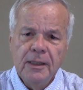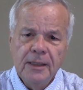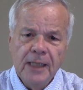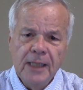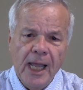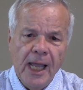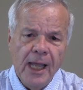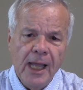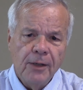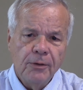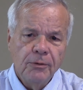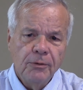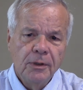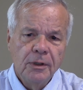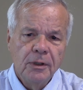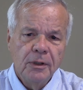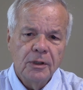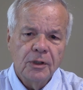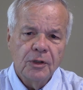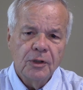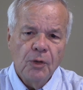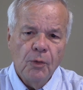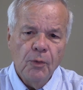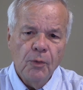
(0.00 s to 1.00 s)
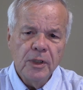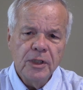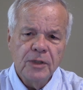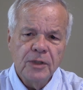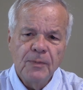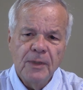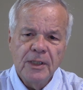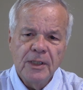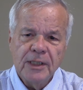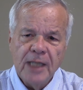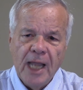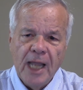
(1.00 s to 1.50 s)
Now,
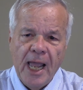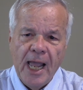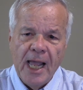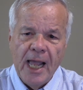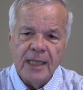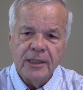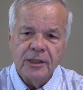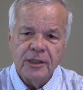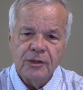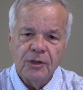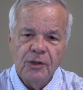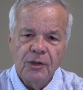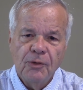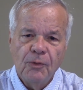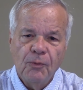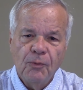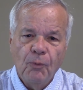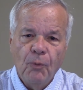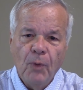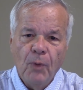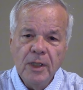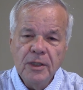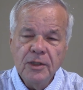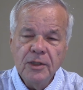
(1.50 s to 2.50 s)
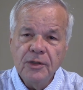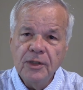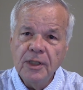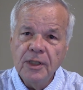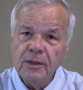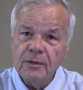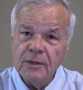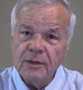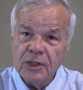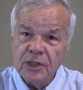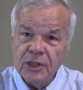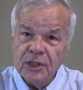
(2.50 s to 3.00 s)
courts must ask, was
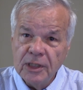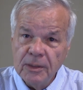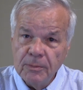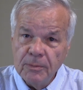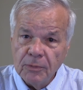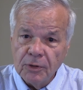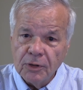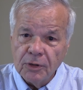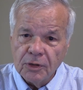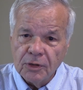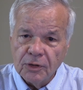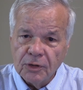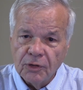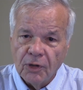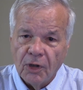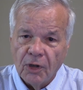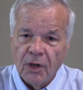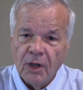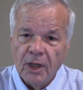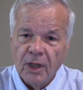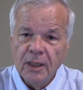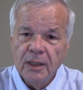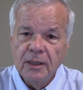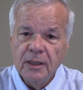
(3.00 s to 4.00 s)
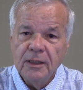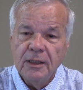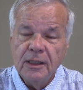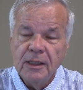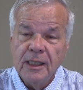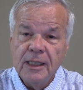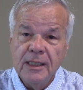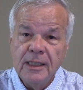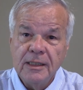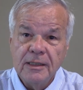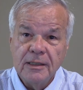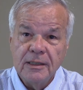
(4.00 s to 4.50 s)
there a similar law
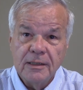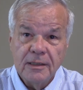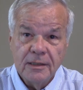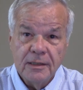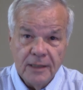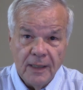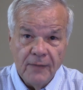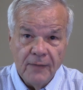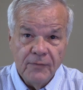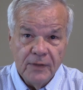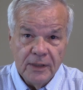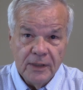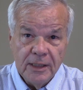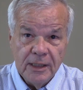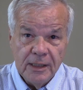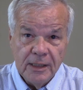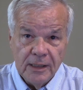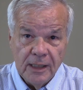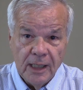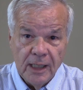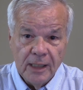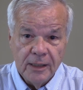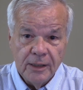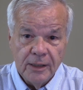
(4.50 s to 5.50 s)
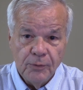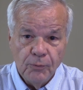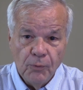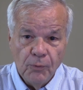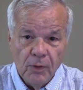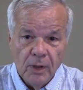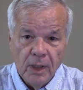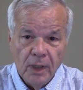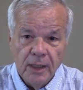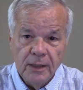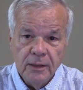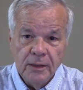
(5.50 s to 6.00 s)
in
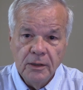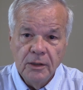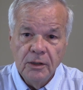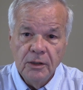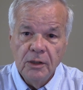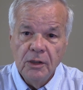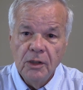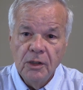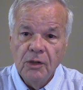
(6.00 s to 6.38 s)
1791